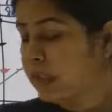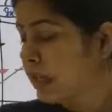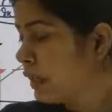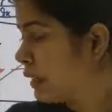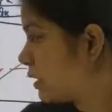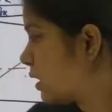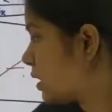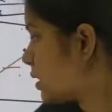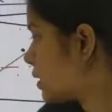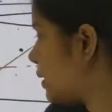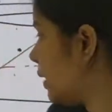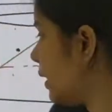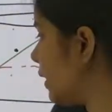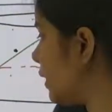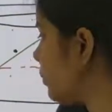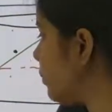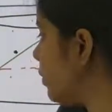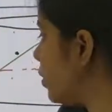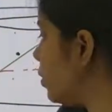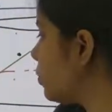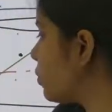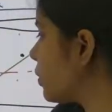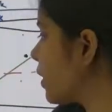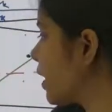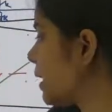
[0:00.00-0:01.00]
Just let me
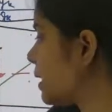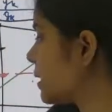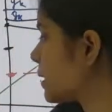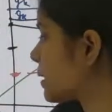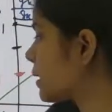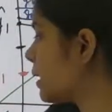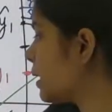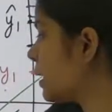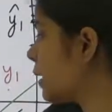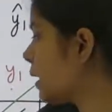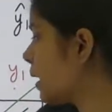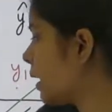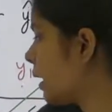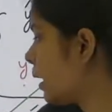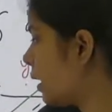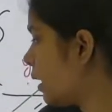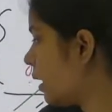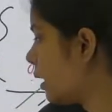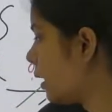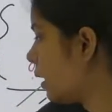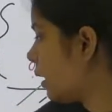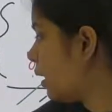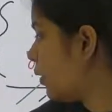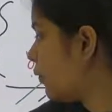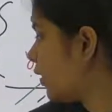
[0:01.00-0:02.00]
know, guys.
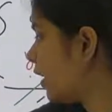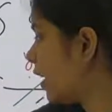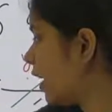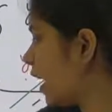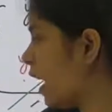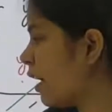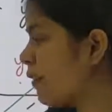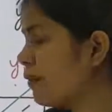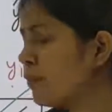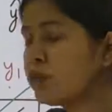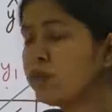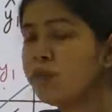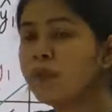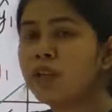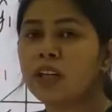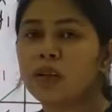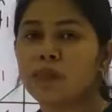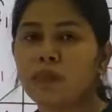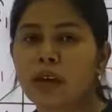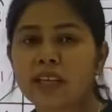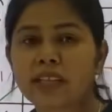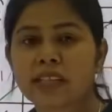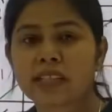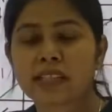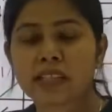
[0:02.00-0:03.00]
We have to
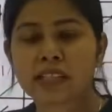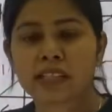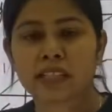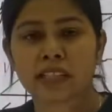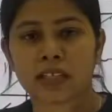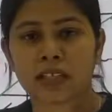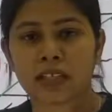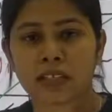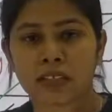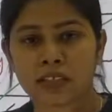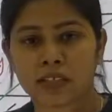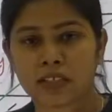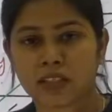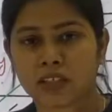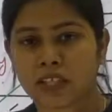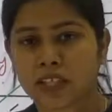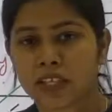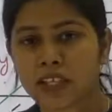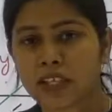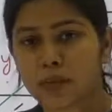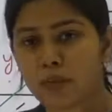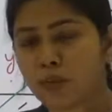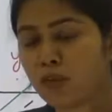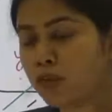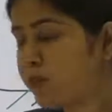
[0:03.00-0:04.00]
minimize this
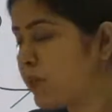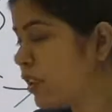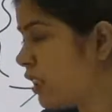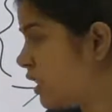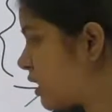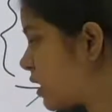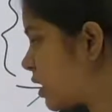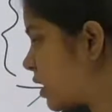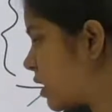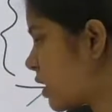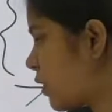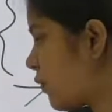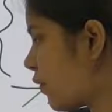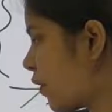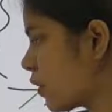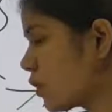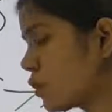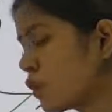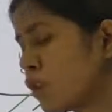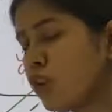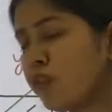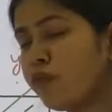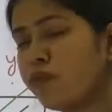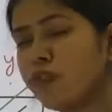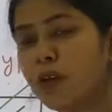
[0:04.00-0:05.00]
jwb. This is a
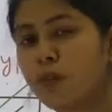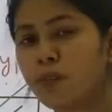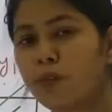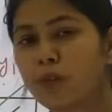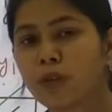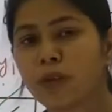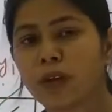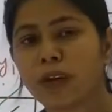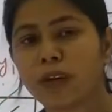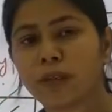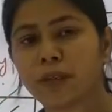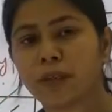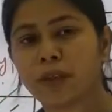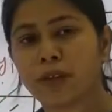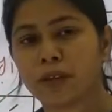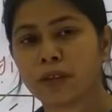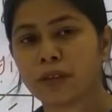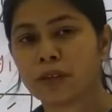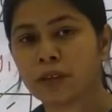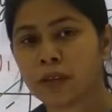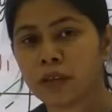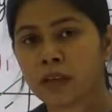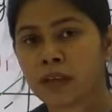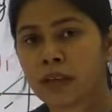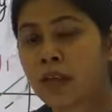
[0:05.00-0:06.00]
function of w and b,
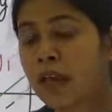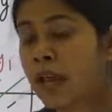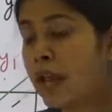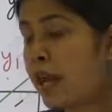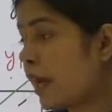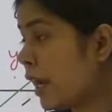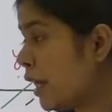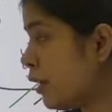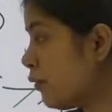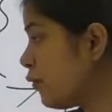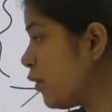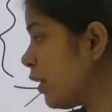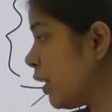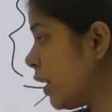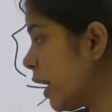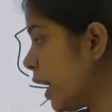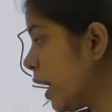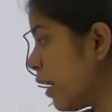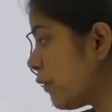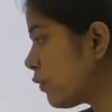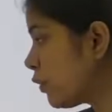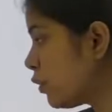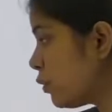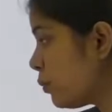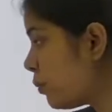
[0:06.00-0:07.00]
and we
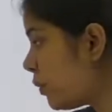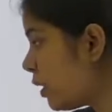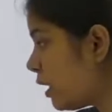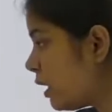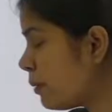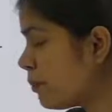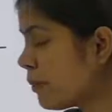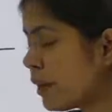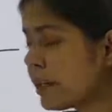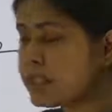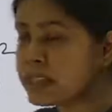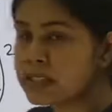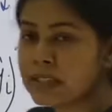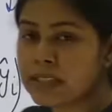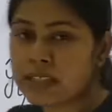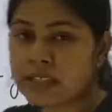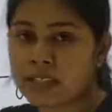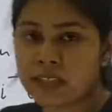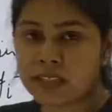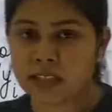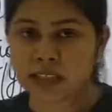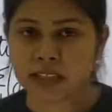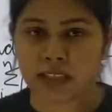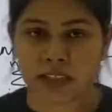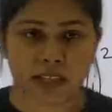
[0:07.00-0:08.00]
have to minimize this
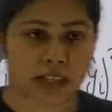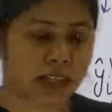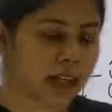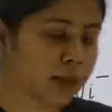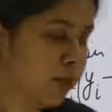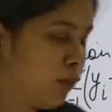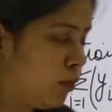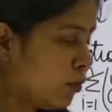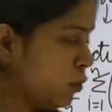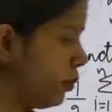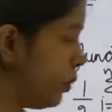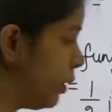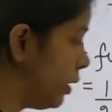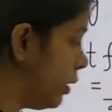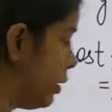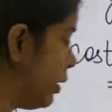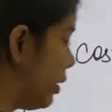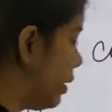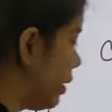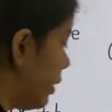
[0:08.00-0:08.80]
jwb.